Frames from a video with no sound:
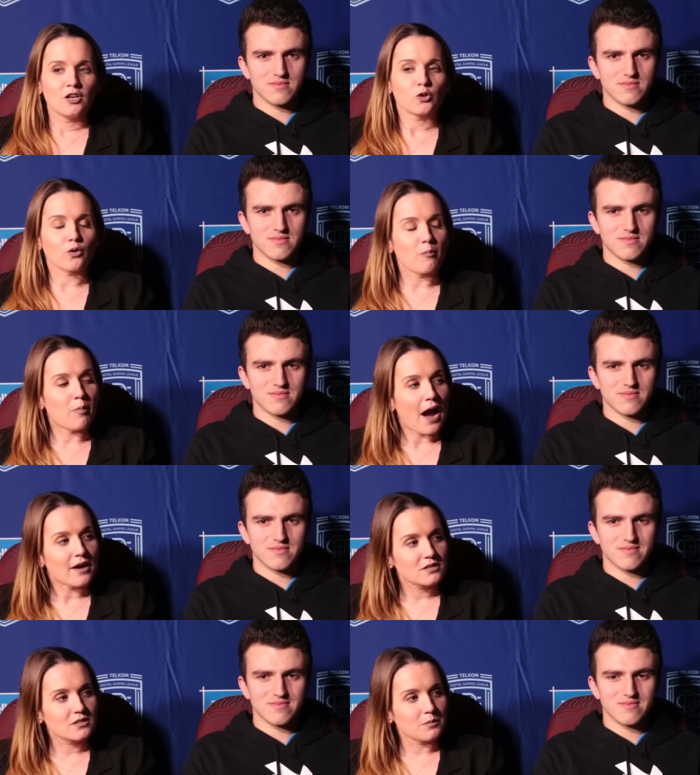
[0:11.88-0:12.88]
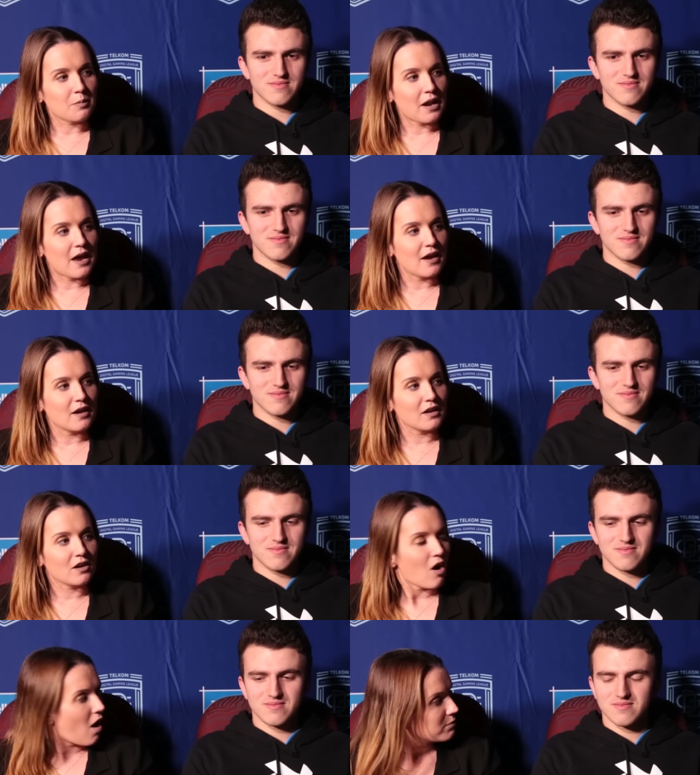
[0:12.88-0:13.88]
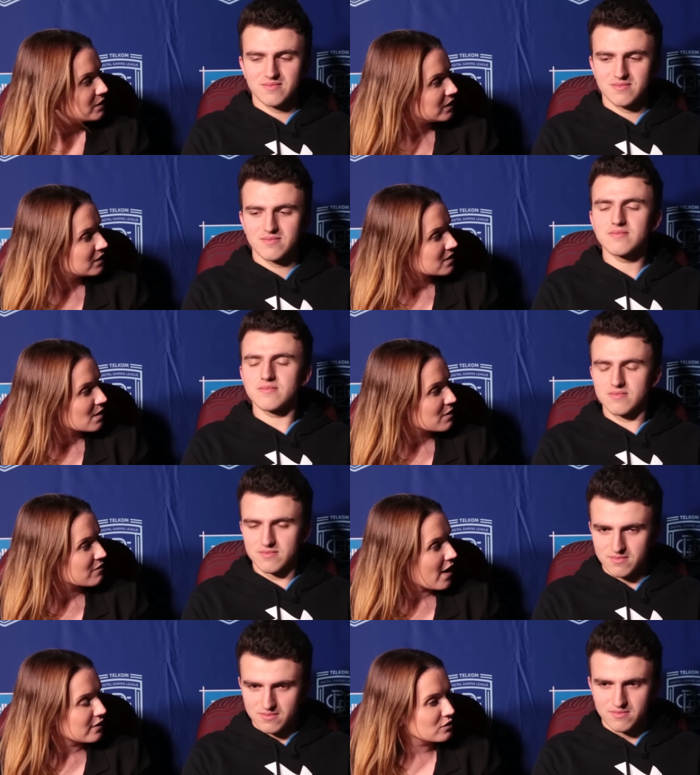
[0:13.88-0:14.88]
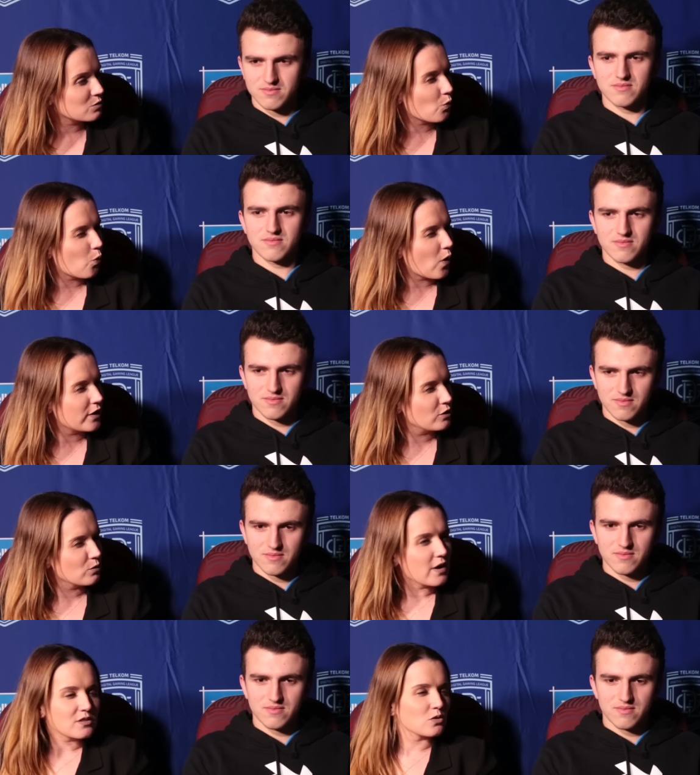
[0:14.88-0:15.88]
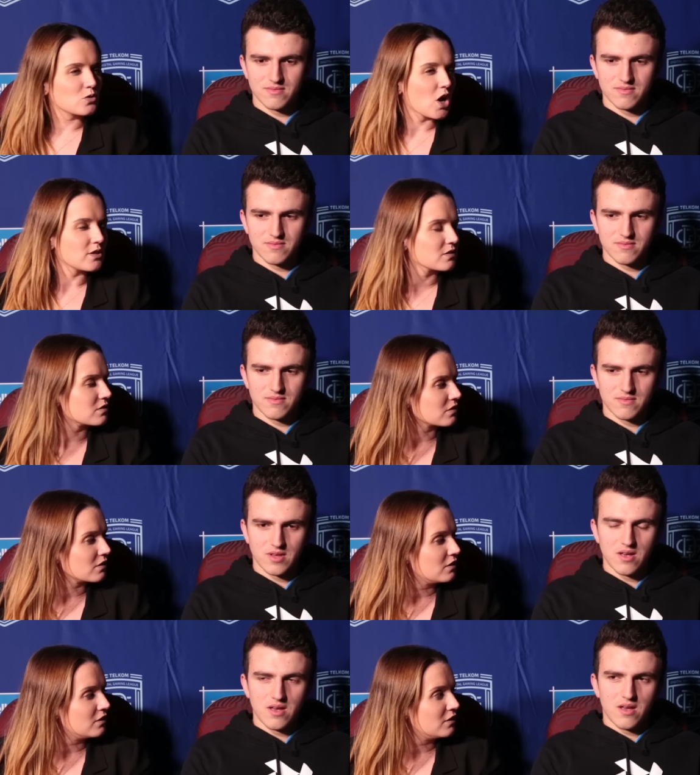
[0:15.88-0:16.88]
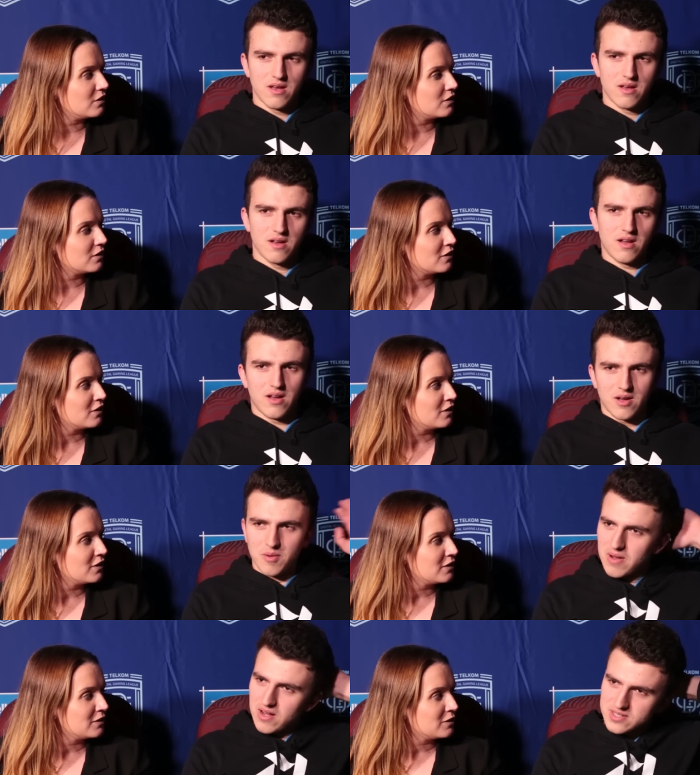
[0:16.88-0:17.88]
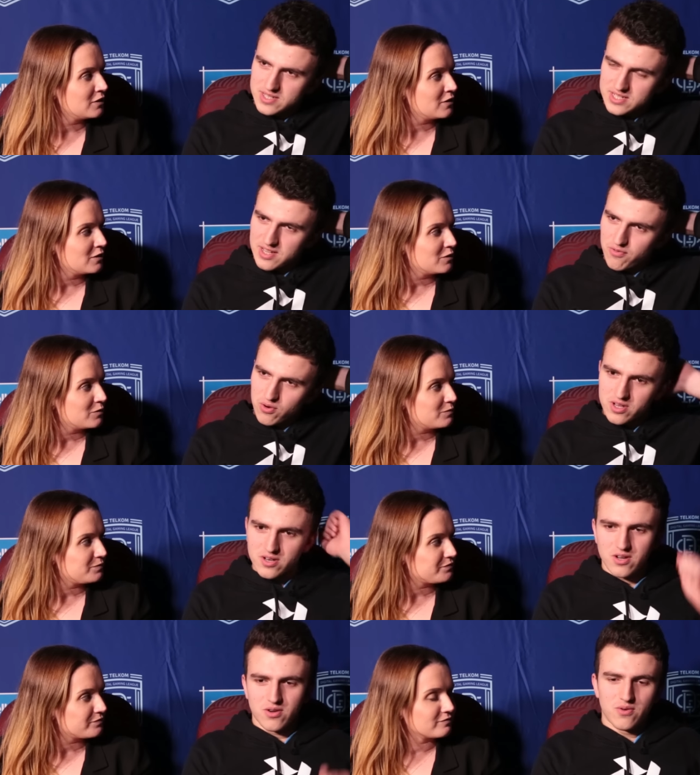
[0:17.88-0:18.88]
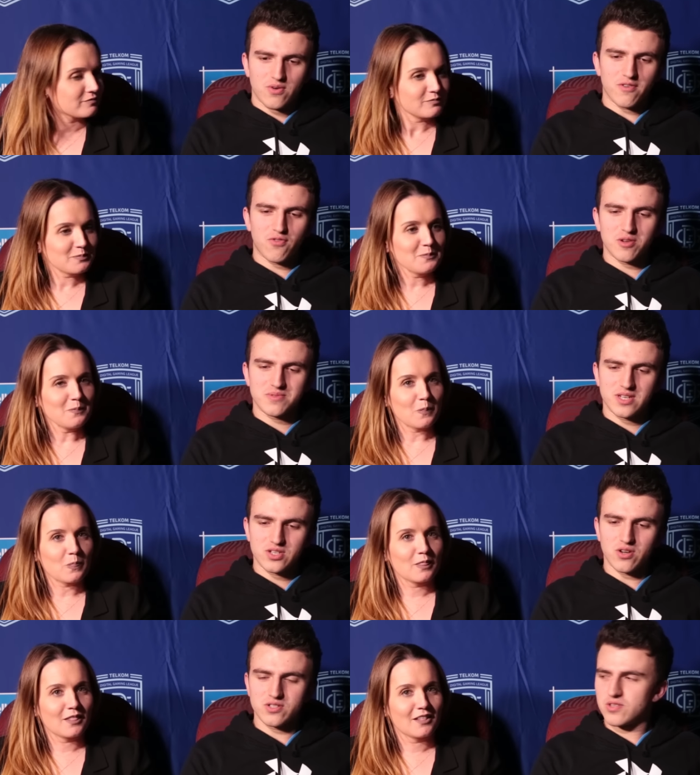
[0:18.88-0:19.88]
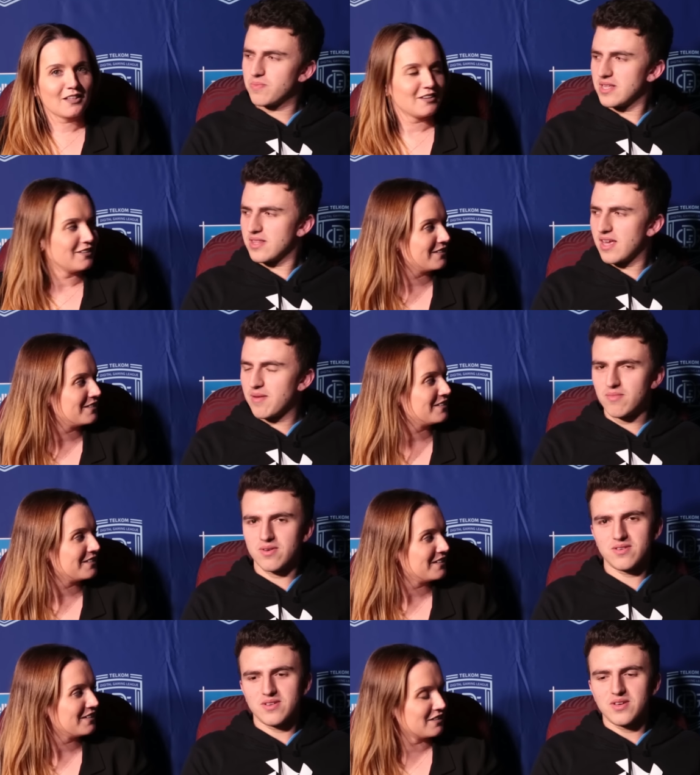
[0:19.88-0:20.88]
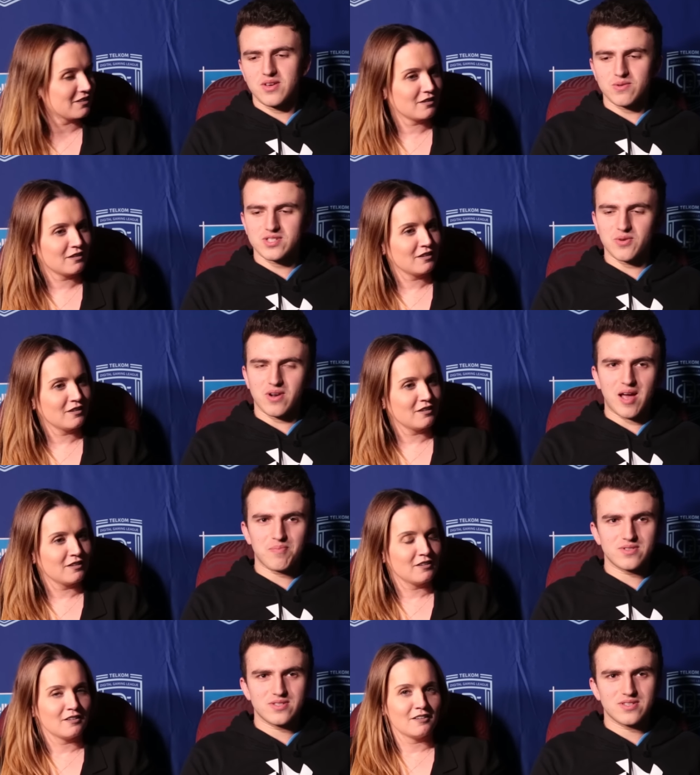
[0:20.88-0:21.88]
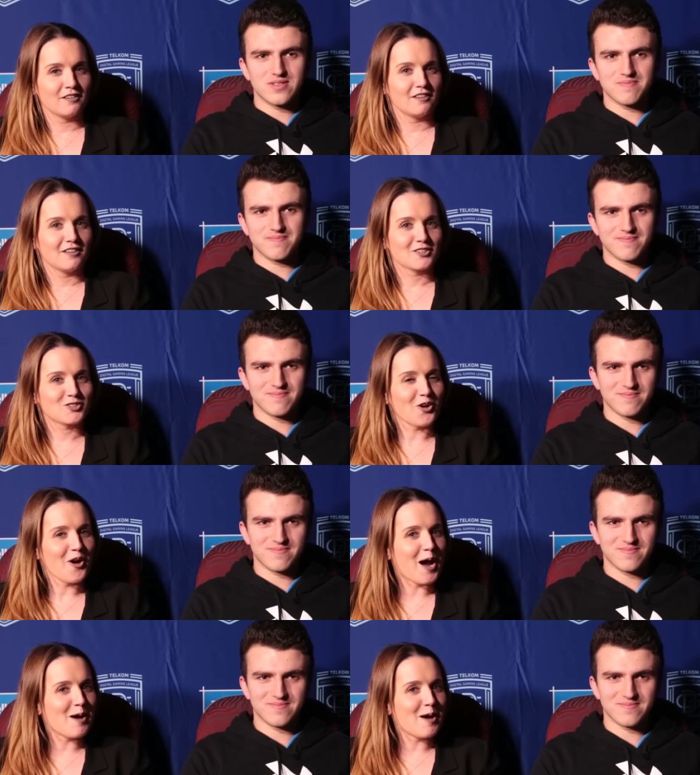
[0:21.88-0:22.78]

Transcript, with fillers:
Speaker 1: You're about to play Carbon in the semi-finals. What do you rate are your chances?
Speaker 2: Uh, about 60-40, you know. Got a 40% chance to beat them. We'll see what happens.
Speaker 1: So